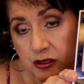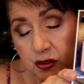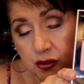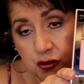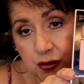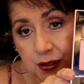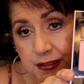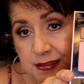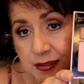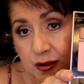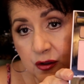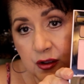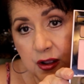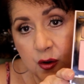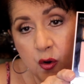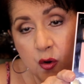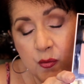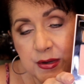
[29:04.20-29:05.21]
you know, you can
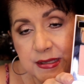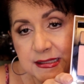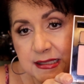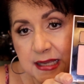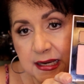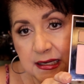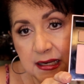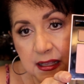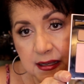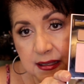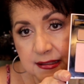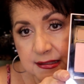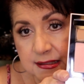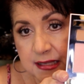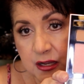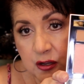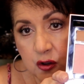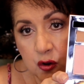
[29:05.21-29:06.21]
always take like a
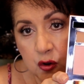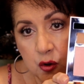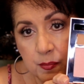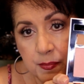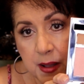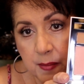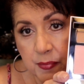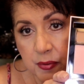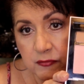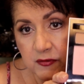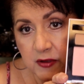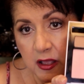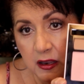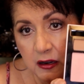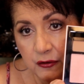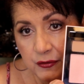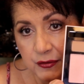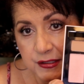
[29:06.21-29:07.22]
single pop of
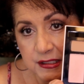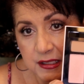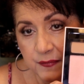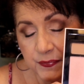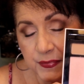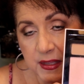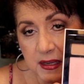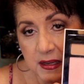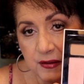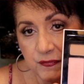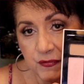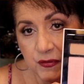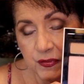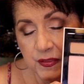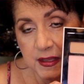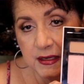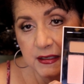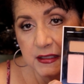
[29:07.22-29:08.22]
color or something if
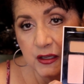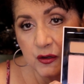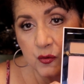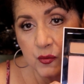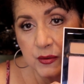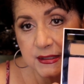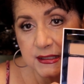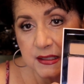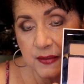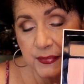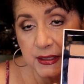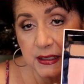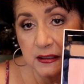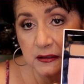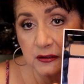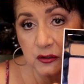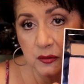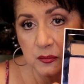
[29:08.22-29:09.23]
you think that you want
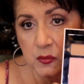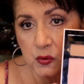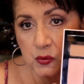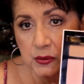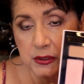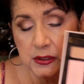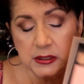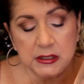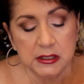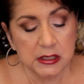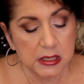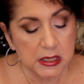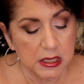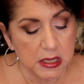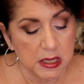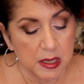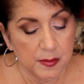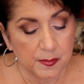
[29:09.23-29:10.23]
something a little more.
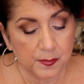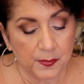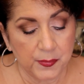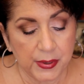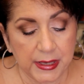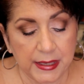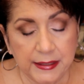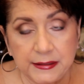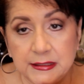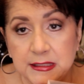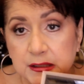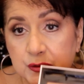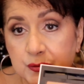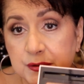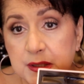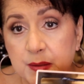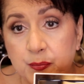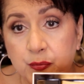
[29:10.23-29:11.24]
But
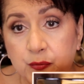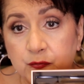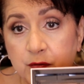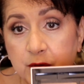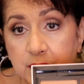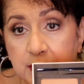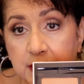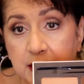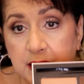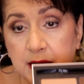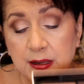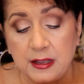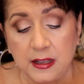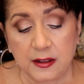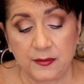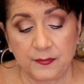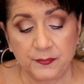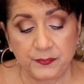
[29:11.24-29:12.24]
this was a very,
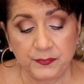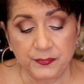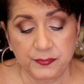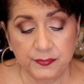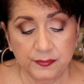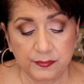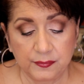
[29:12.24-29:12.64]
I'll